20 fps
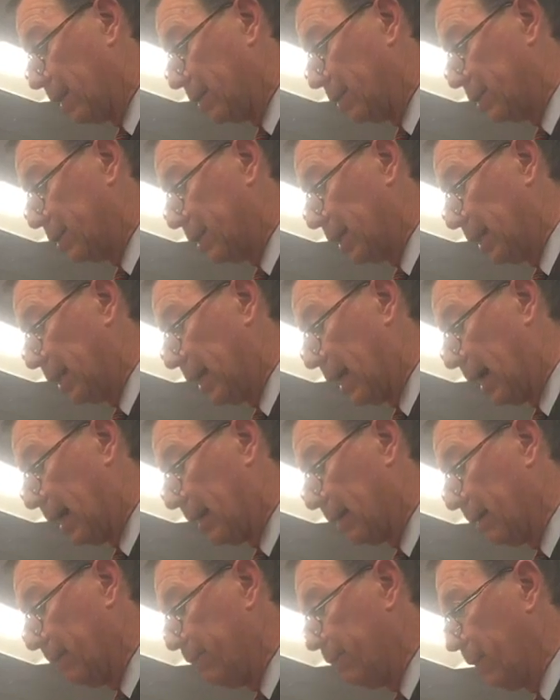the existing
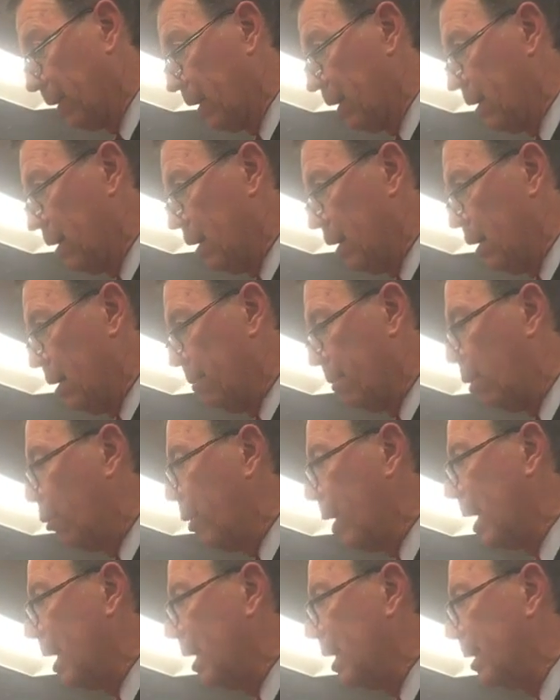debt. But
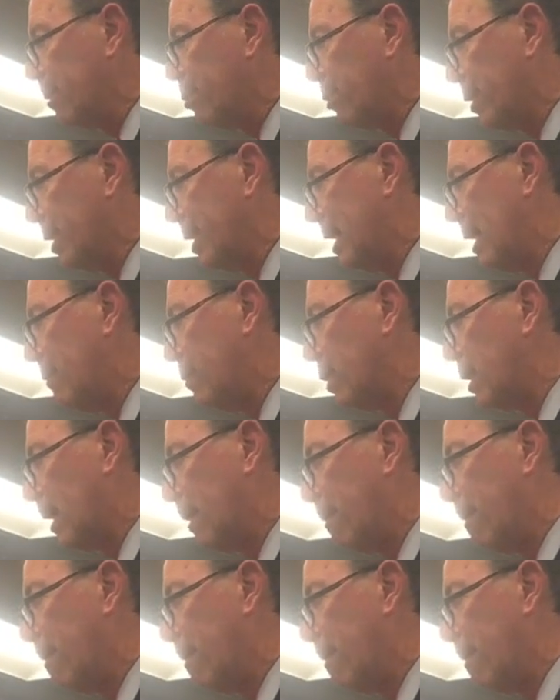we end up with a level of